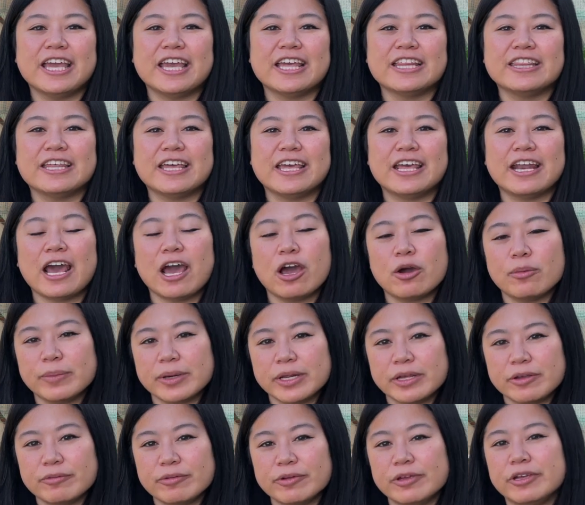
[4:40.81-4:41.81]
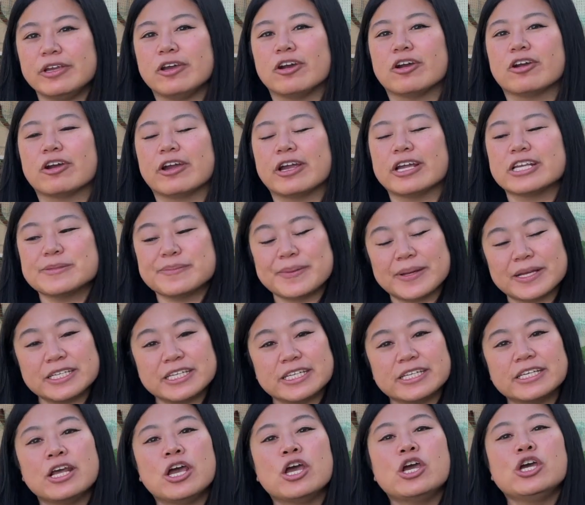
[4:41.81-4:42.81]
and then how many we are
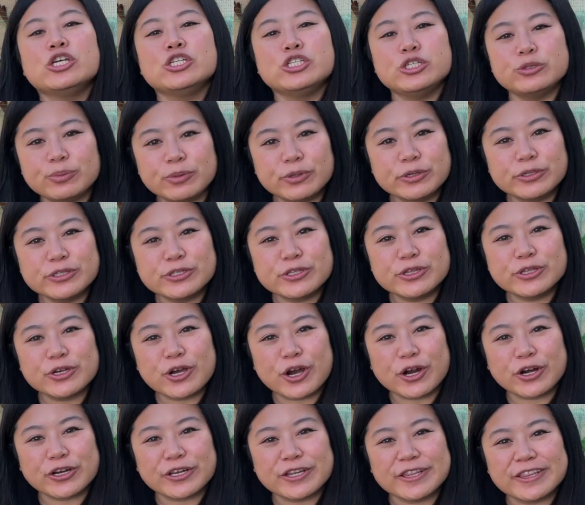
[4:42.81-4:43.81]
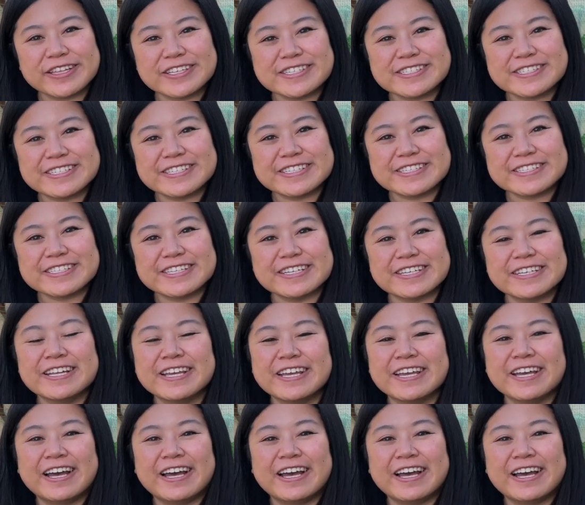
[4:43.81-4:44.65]
expected to put into the garden this season.